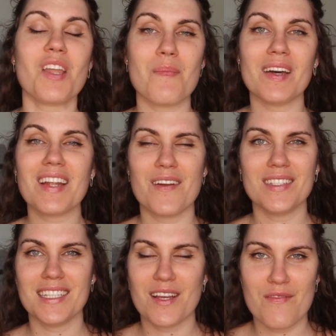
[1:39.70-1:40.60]
But I
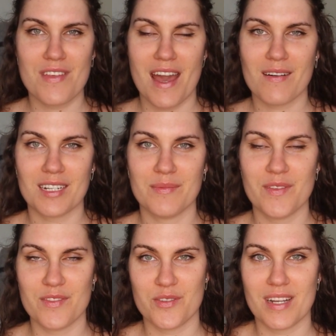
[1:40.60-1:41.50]
really love the outcome
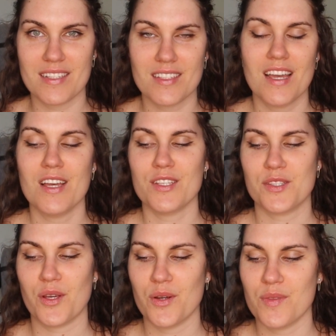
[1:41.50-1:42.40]
of the dress,
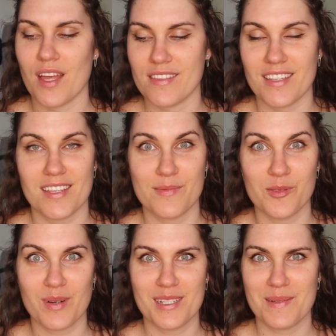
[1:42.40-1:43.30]
so that's a
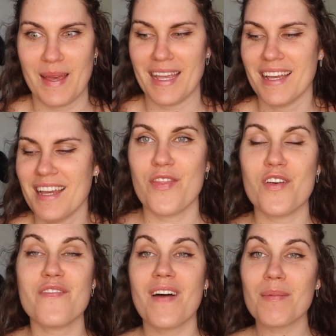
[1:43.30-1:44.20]
small price to pay.
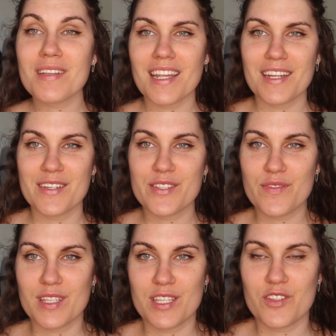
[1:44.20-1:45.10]
The fabric that I used
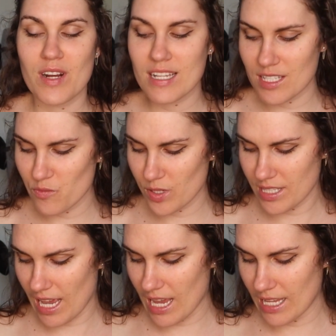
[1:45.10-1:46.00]
for this dress was
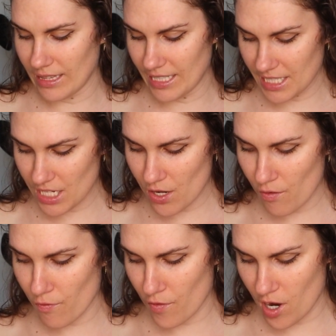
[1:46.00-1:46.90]
a
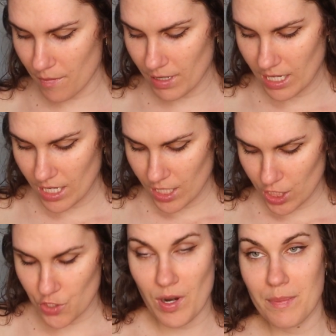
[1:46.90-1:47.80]
linen from
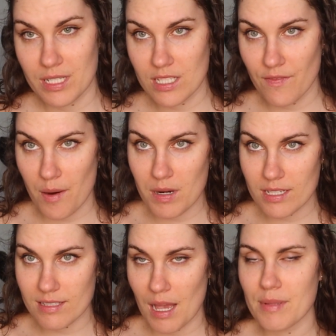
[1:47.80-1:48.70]
Drapers
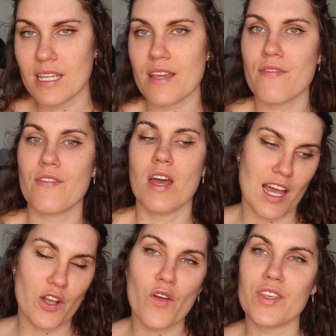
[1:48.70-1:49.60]
Fabrics, I believe.
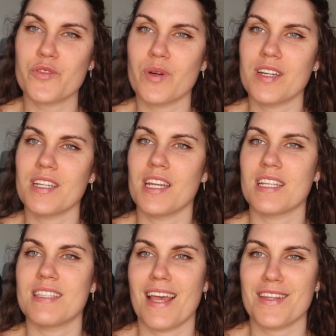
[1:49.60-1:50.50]
I got this one in
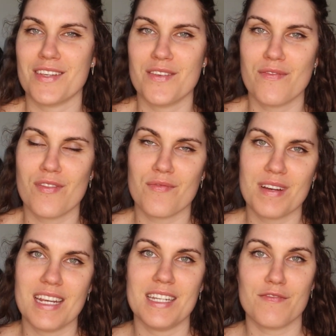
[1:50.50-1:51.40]
a set of
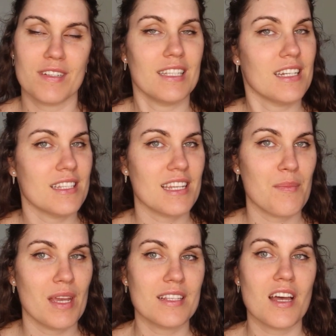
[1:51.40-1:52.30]
3 different linens that
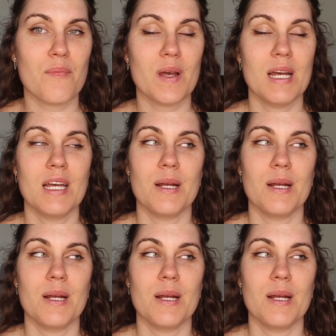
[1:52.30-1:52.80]
I picked up